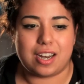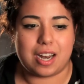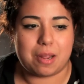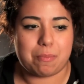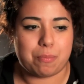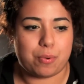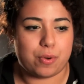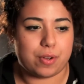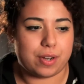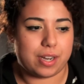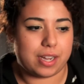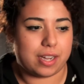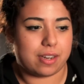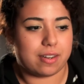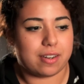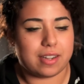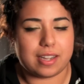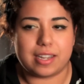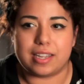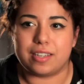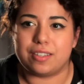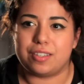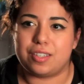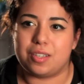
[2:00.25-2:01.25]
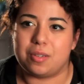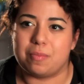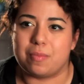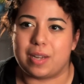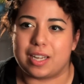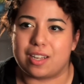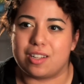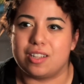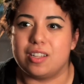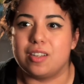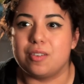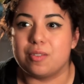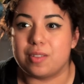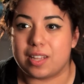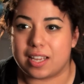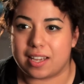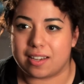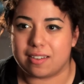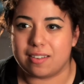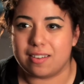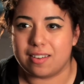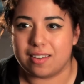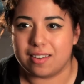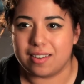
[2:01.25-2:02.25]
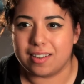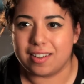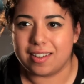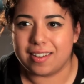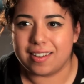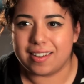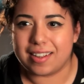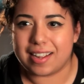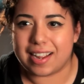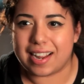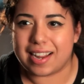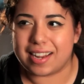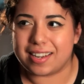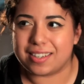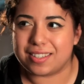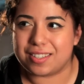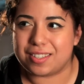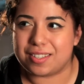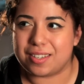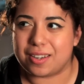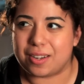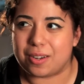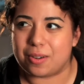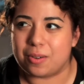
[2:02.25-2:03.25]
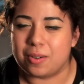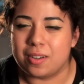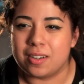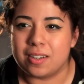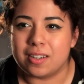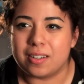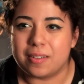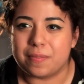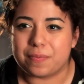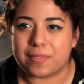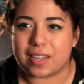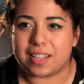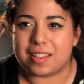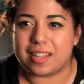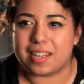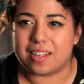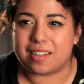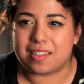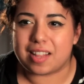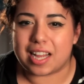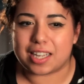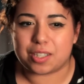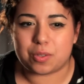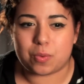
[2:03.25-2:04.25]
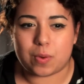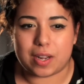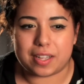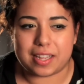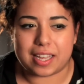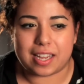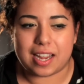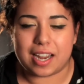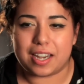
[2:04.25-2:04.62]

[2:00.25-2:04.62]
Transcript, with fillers: and I put it into my clothing, and so I think that's why they